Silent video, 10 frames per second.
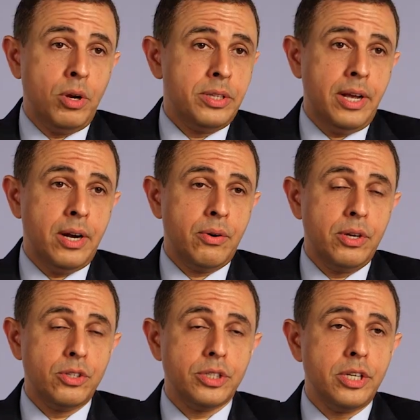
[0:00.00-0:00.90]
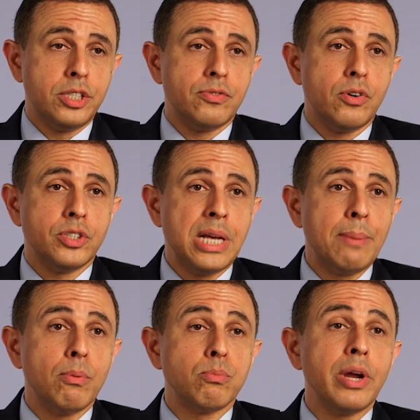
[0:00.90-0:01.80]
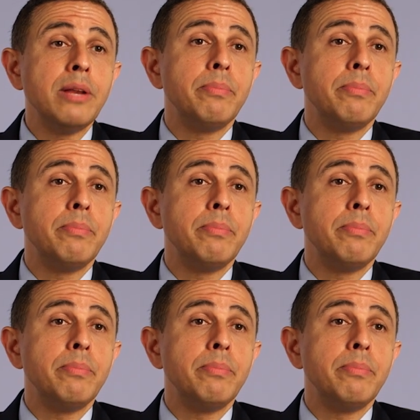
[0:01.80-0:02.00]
One of the areas is, for example, brain